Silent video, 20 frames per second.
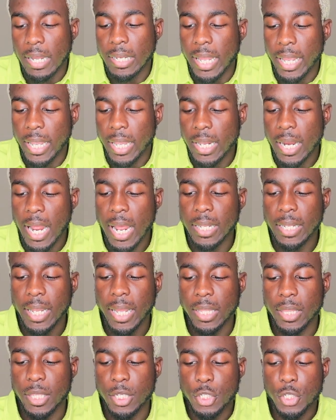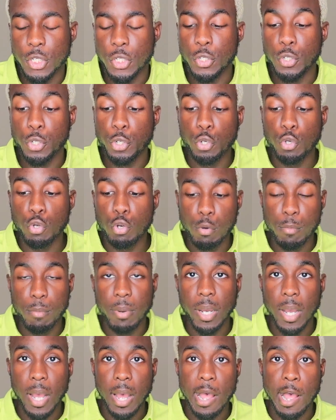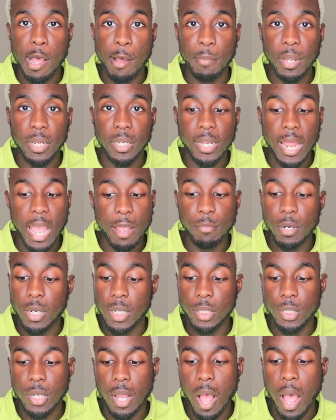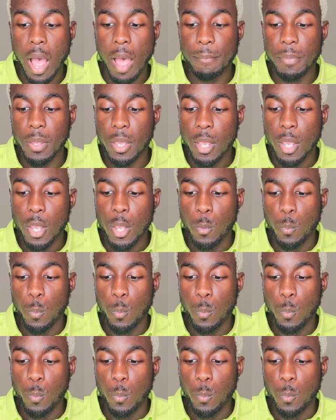I like it. I like the tube lime green top